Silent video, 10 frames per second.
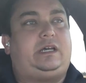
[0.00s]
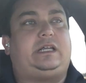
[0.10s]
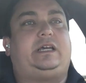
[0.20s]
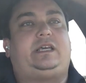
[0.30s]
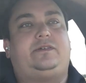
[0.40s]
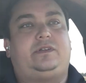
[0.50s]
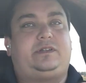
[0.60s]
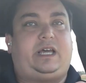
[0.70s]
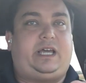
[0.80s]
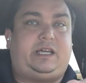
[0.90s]
in a given
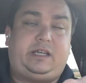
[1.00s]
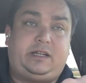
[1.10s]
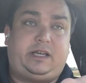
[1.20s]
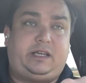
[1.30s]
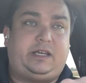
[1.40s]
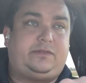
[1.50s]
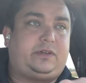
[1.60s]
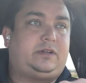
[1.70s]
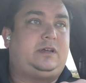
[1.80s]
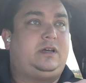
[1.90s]
day, in a
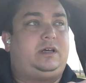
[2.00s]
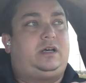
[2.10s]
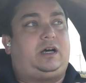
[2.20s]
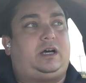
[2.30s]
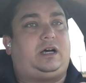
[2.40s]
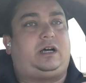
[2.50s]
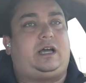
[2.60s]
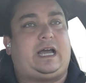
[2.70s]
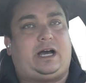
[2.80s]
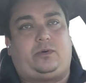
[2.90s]
given
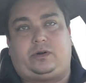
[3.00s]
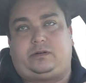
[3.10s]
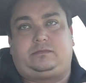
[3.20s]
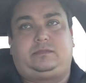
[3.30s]
hour,